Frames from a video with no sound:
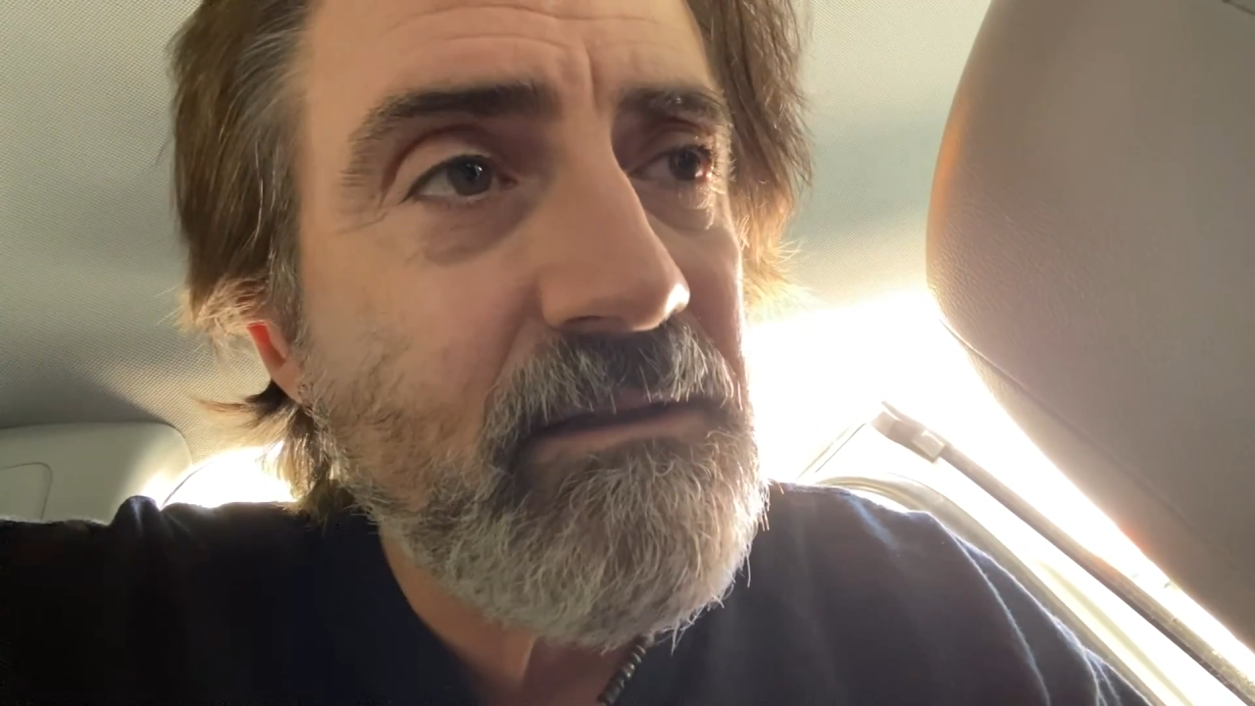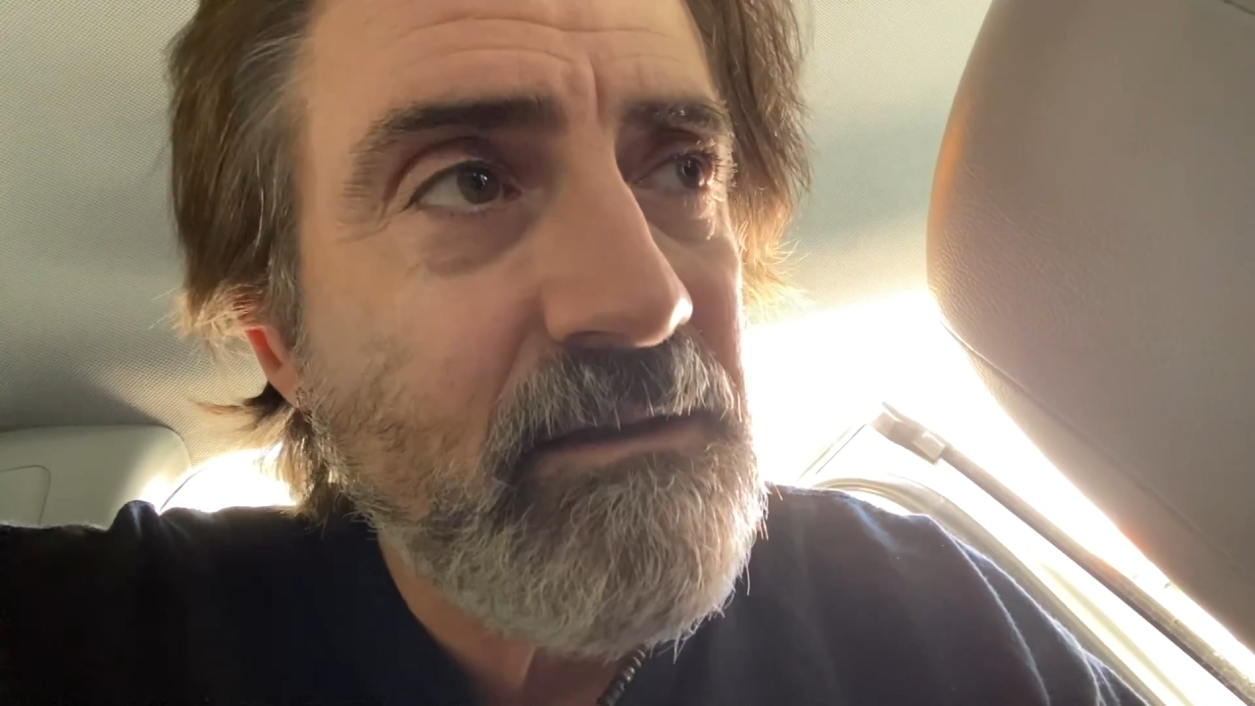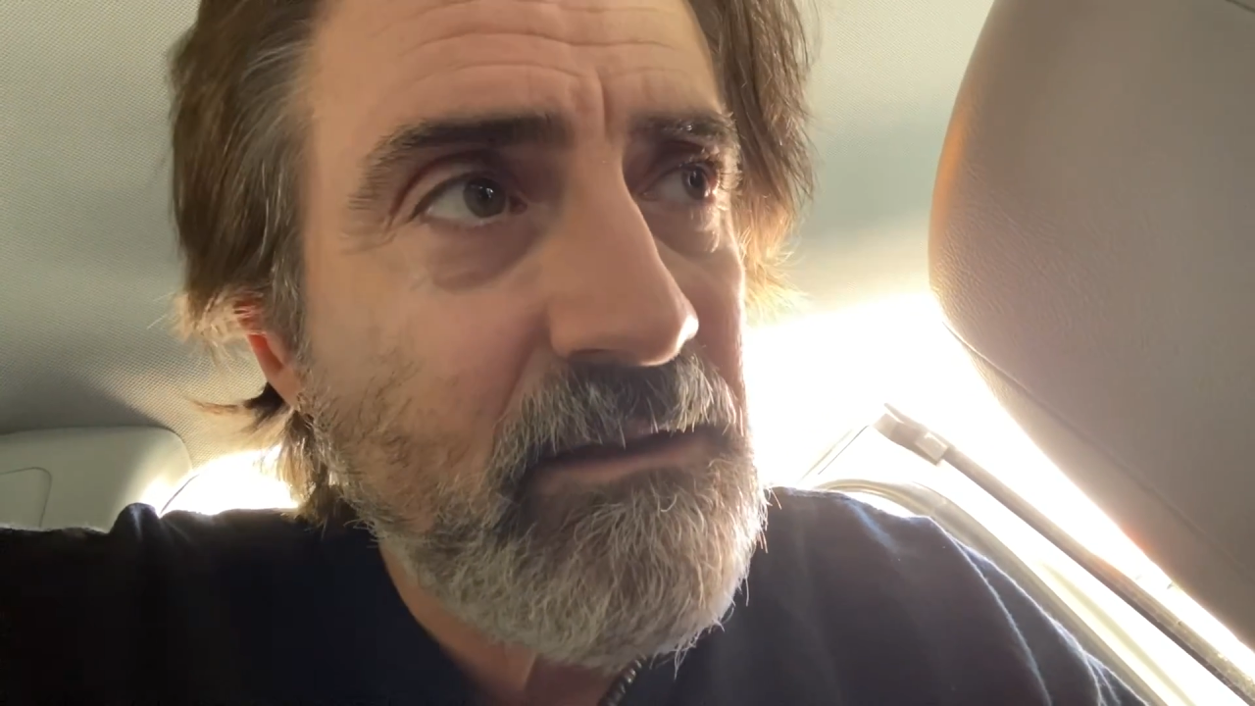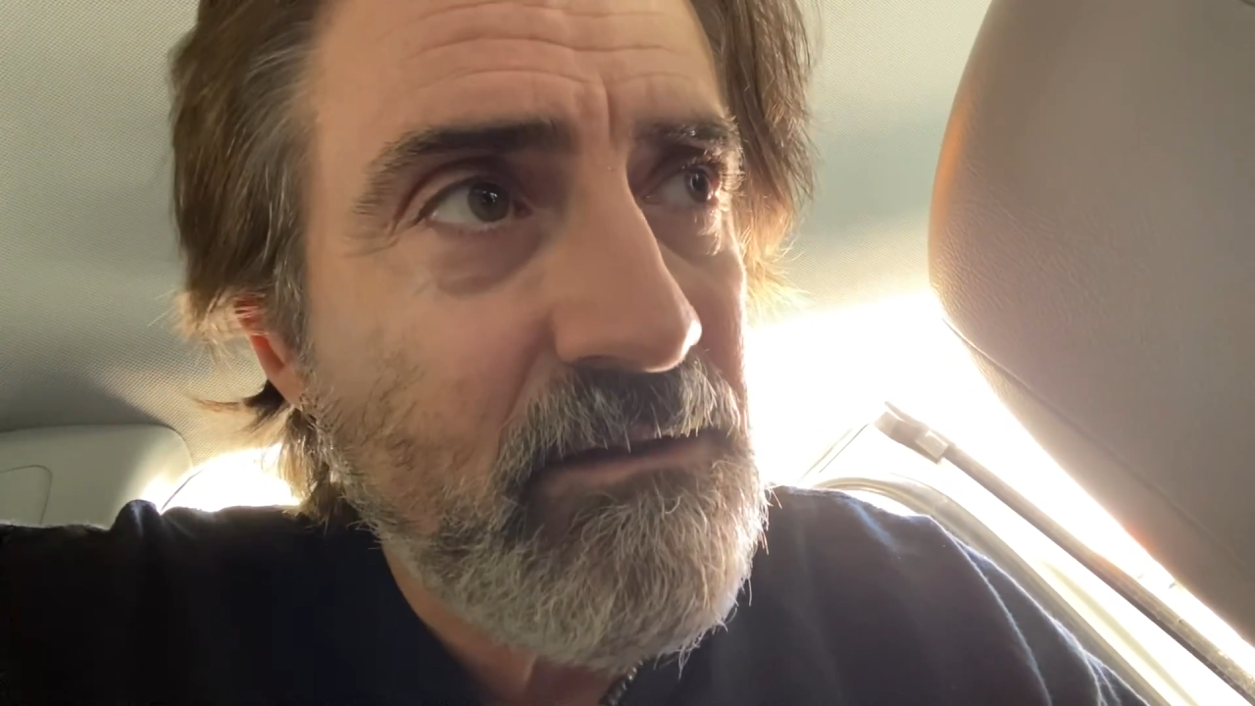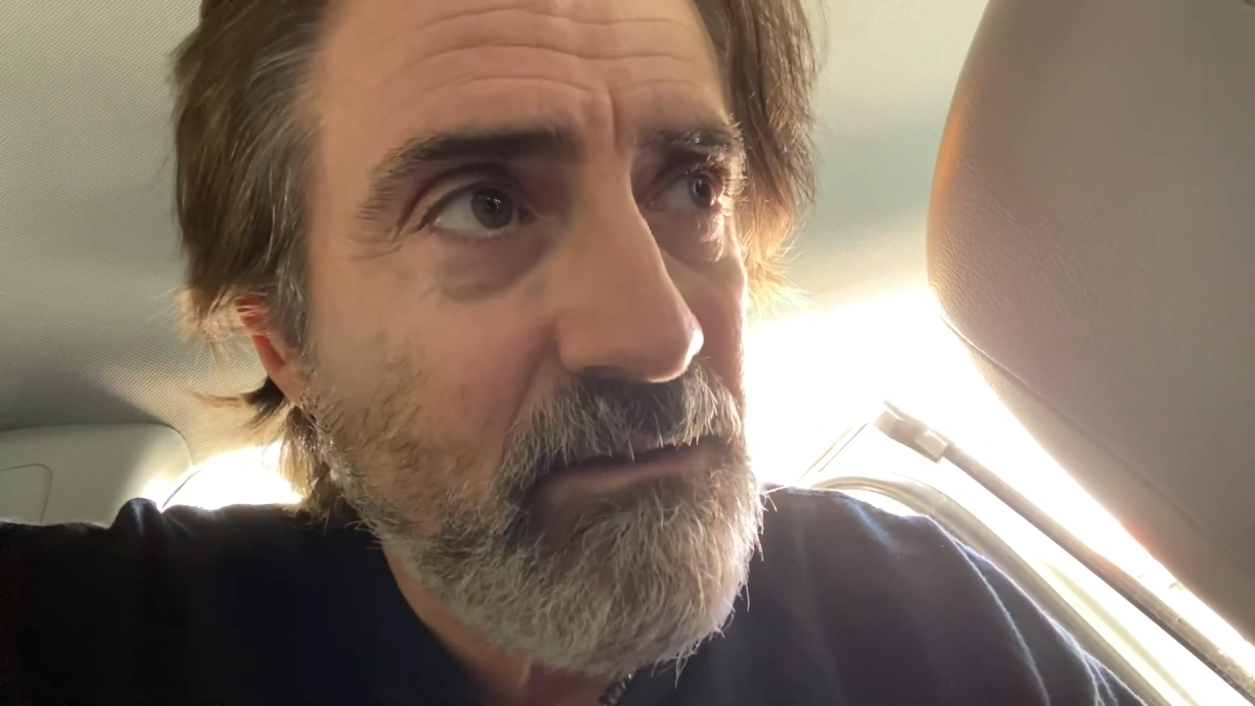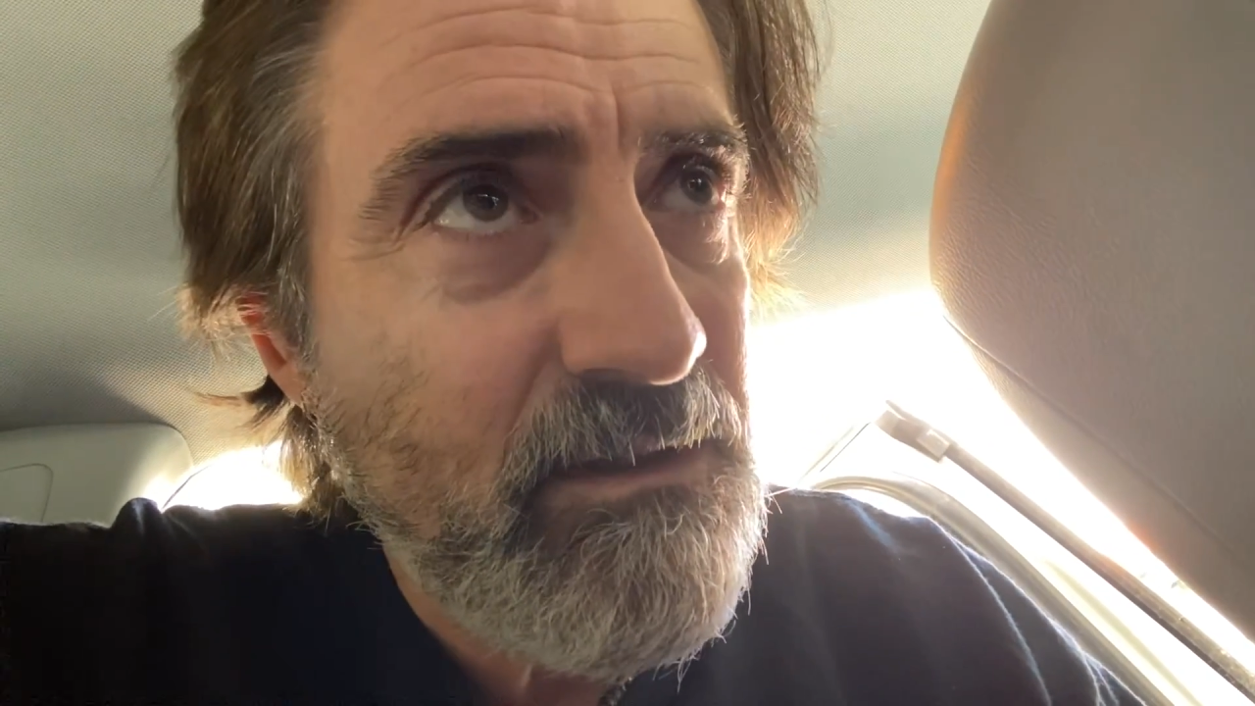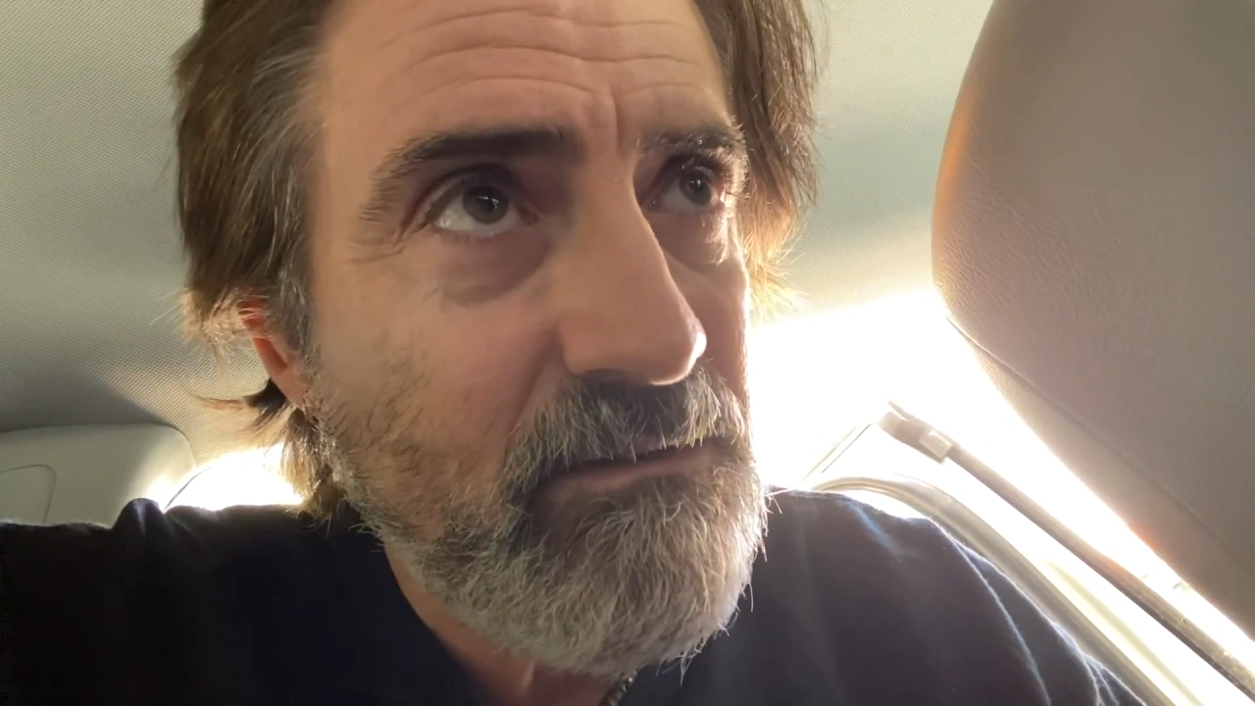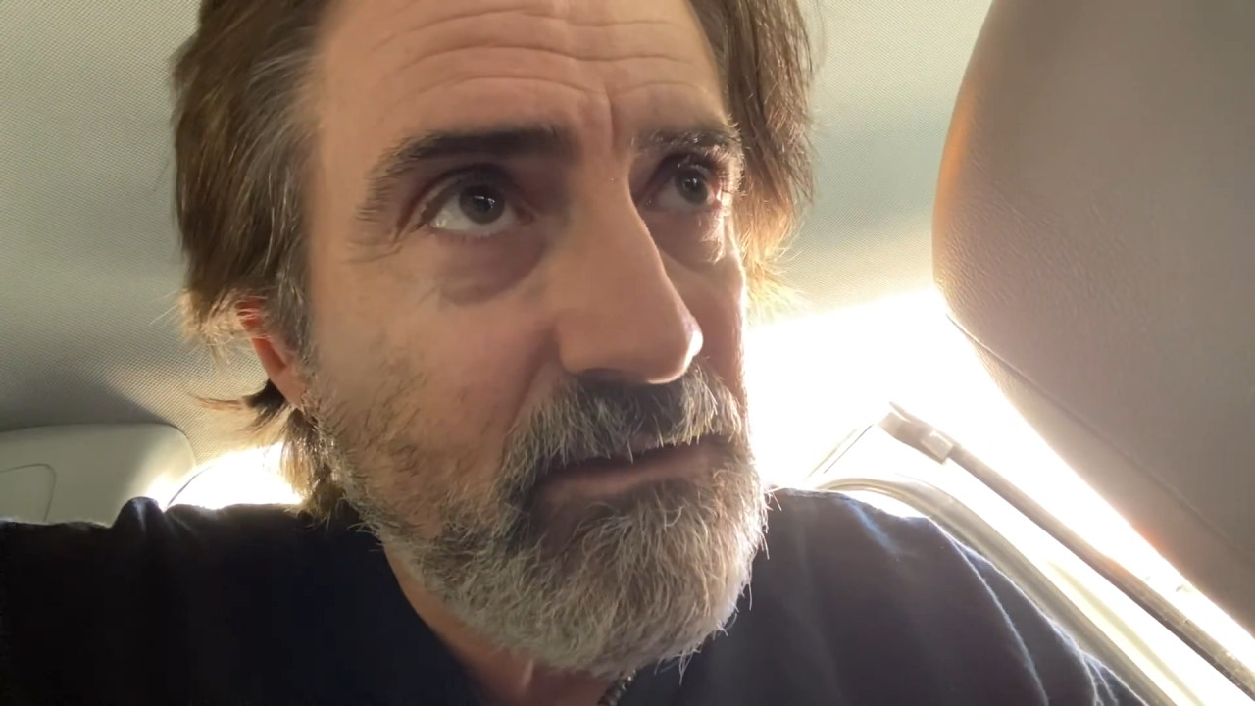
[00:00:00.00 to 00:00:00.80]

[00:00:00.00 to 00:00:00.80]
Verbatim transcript: as well.